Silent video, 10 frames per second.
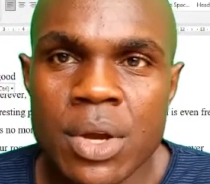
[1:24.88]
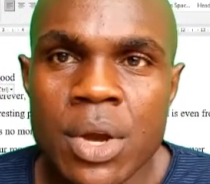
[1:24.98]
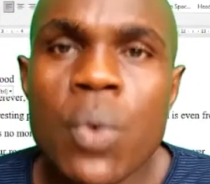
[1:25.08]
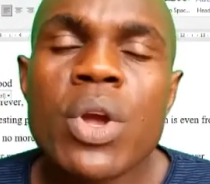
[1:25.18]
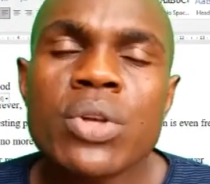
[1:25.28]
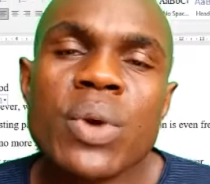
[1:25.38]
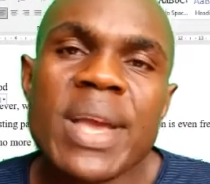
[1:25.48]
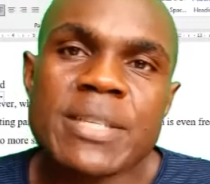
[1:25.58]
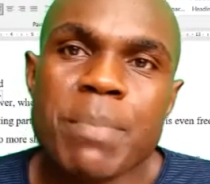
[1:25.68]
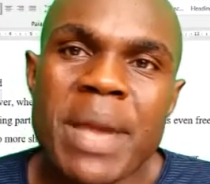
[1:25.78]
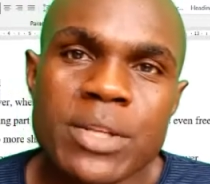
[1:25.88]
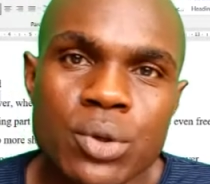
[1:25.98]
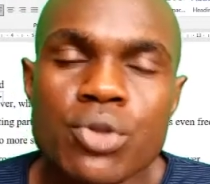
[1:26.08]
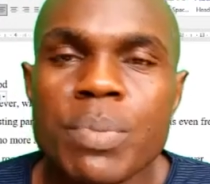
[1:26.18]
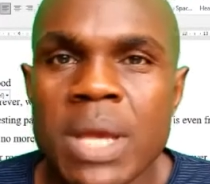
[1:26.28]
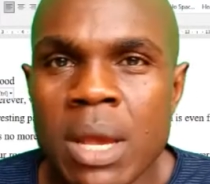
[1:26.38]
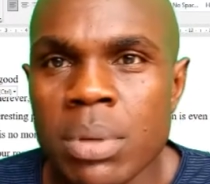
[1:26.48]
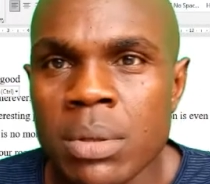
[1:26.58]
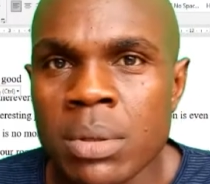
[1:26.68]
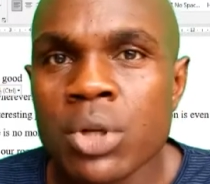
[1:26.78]
we also expect you to be
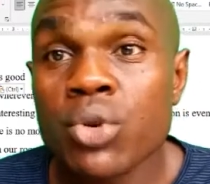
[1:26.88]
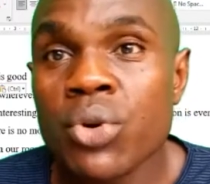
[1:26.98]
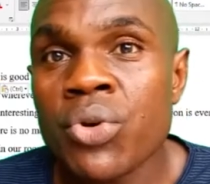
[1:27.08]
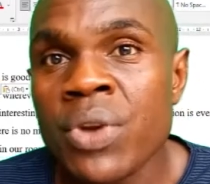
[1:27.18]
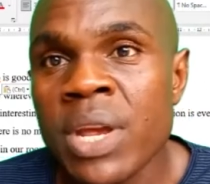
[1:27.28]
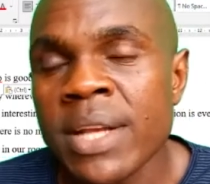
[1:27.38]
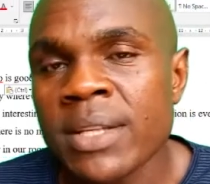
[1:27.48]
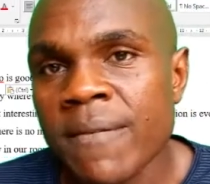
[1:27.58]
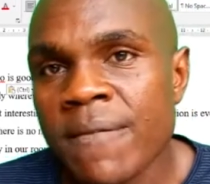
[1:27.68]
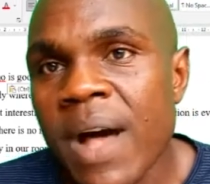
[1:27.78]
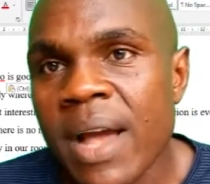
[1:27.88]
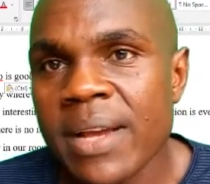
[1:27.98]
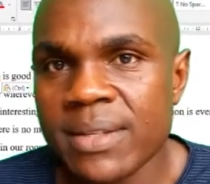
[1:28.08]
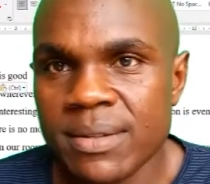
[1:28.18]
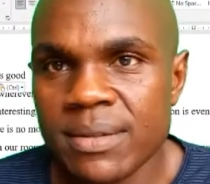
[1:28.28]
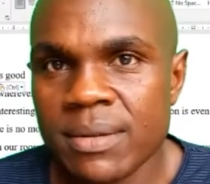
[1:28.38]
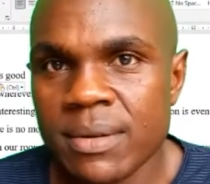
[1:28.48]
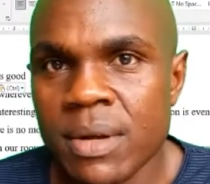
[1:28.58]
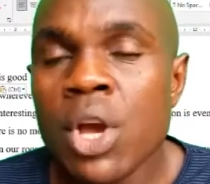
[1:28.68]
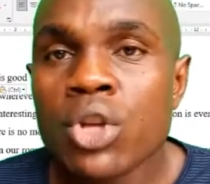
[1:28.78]
able to create files.
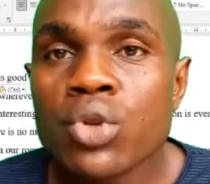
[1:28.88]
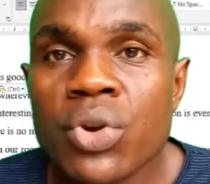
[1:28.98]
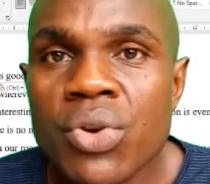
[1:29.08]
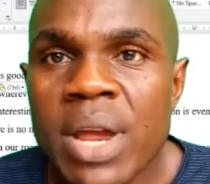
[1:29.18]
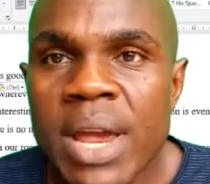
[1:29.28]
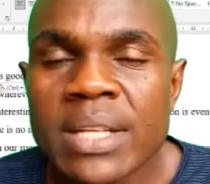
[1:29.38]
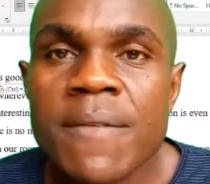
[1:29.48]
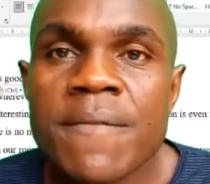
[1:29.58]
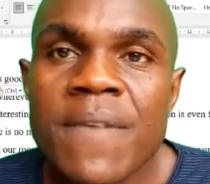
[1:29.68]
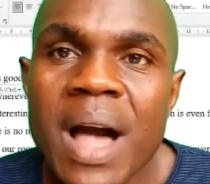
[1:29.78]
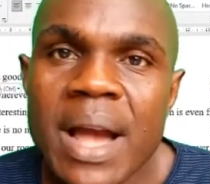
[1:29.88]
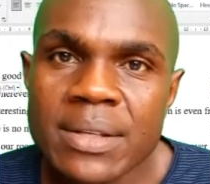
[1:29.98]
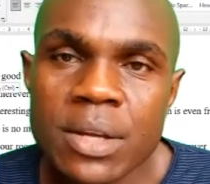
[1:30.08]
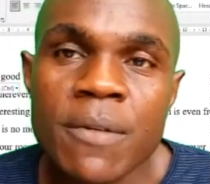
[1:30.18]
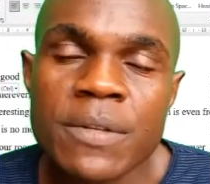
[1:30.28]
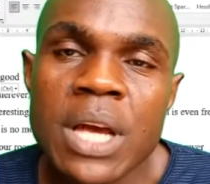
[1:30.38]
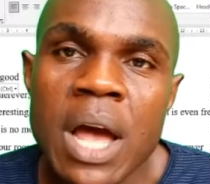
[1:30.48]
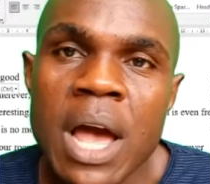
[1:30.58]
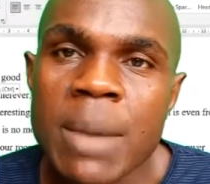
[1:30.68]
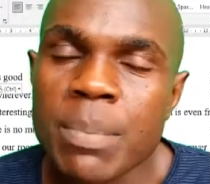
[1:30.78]
To create files of
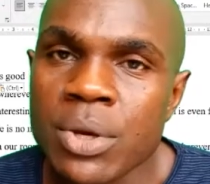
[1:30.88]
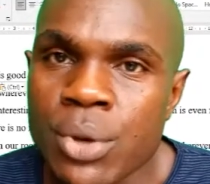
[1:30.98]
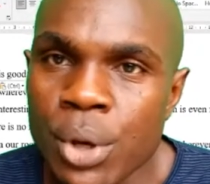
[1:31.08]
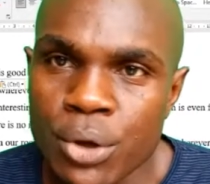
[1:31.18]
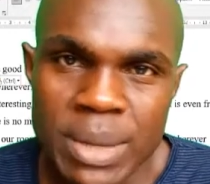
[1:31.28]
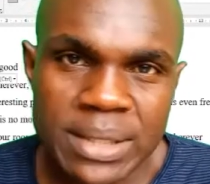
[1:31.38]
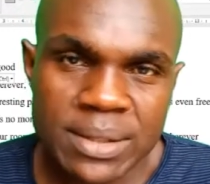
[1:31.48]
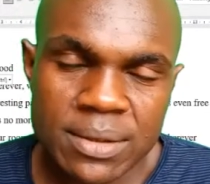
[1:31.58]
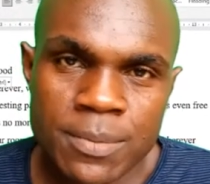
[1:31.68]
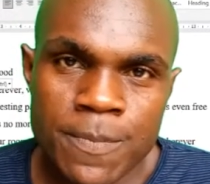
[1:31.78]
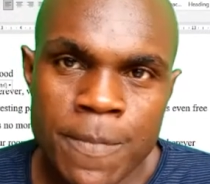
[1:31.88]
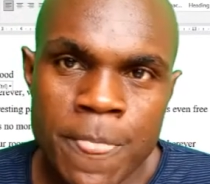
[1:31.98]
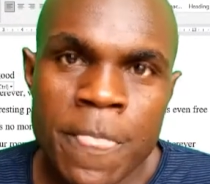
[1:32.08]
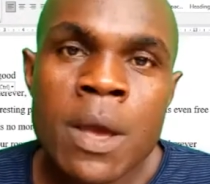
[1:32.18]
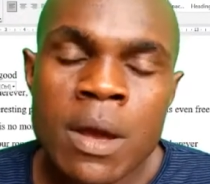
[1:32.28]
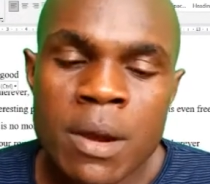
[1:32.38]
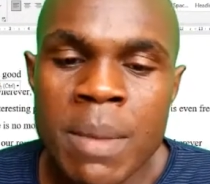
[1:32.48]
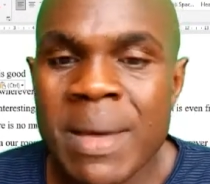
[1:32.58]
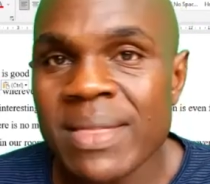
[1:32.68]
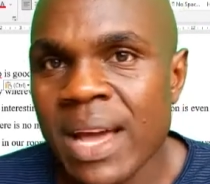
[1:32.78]
type document.
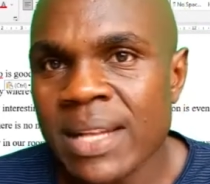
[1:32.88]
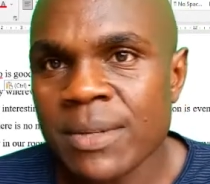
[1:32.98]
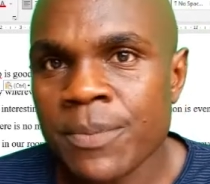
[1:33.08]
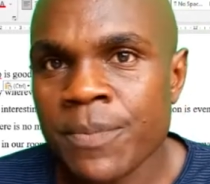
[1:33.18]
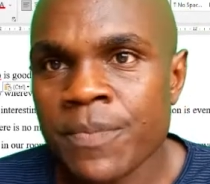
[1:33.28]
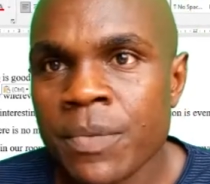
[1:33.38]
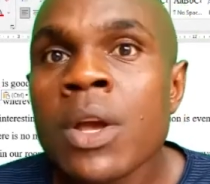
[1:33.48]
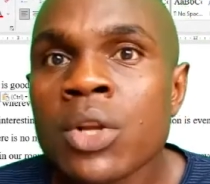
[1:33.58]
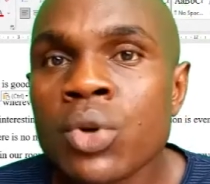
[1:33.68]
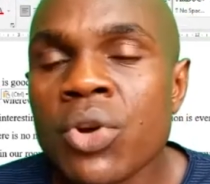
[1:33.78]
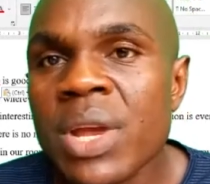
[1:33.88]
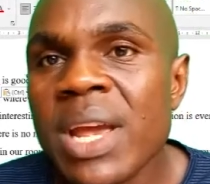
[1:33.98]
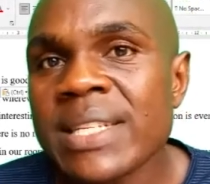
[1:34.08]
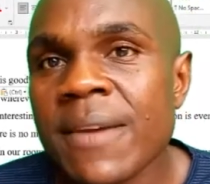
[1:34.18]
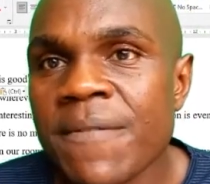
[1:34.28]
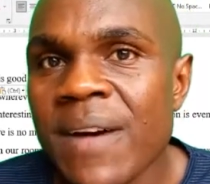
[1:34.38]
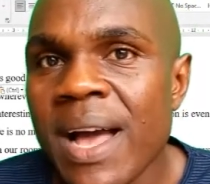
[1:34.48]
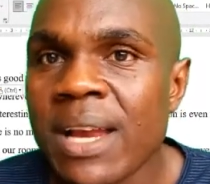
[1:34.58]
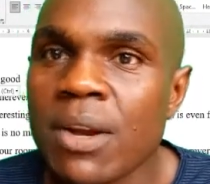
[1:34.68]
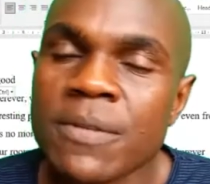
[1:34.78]
Remember that to create a
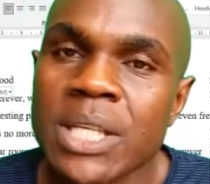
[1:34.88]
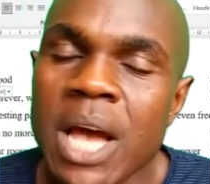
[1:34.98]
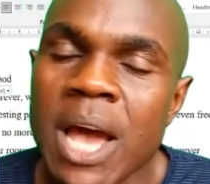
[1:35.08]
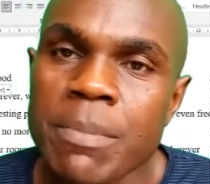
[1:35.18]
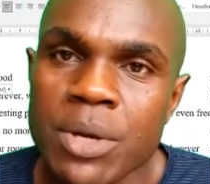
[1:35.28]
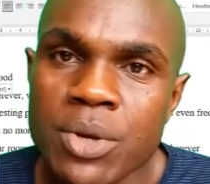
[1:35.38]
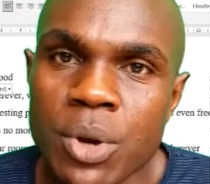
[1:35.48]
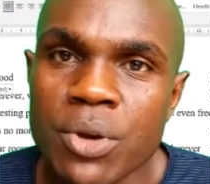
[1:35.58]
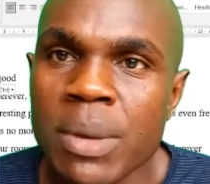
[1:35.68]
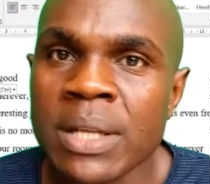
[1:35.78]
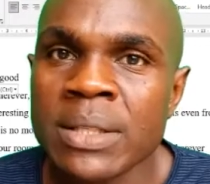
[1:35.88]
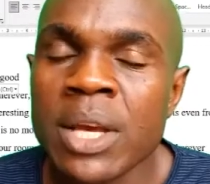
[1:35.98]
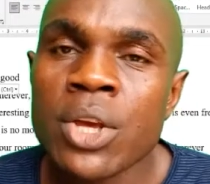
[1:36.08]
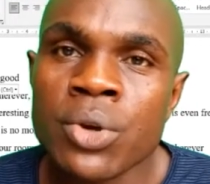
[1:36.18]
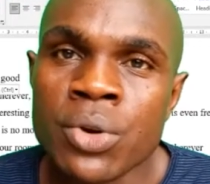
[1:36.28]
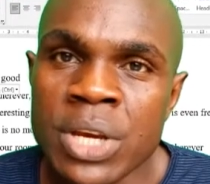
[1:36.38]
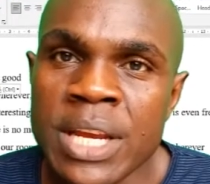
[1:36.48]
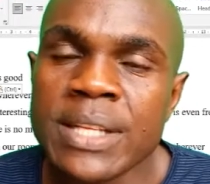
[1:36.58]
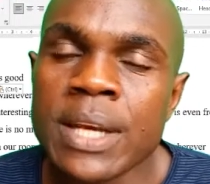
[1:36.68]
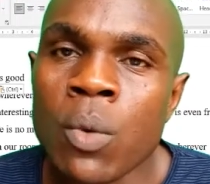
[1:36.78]
file of type document, you
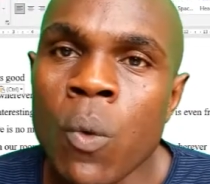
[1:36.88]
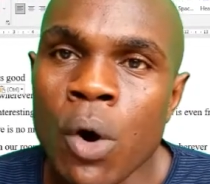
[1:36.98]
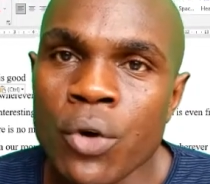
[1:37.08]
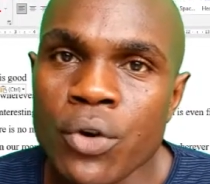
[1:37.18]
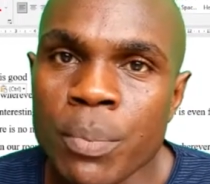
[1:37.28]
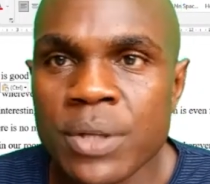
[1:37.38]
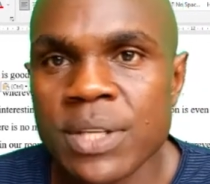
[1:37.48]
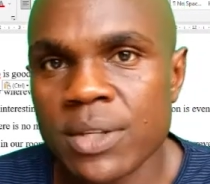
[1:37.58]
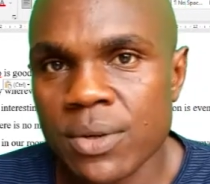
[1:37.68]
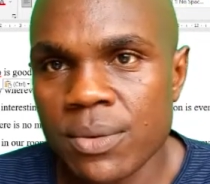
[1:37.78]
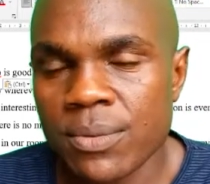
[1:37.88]
need a word processor.